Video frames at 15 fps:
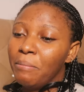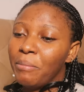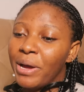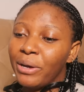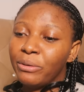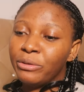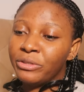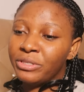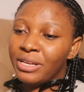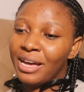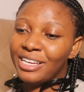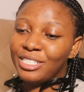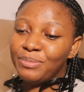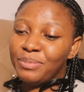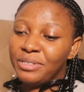My
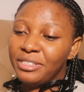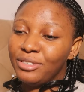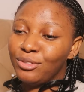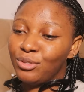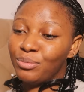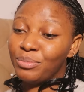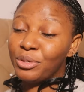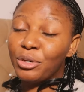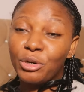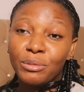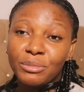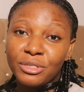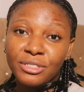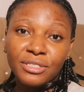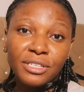ulcer is beginning to
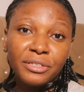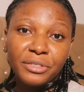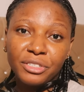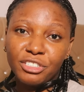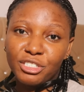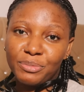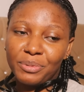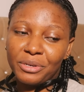become serious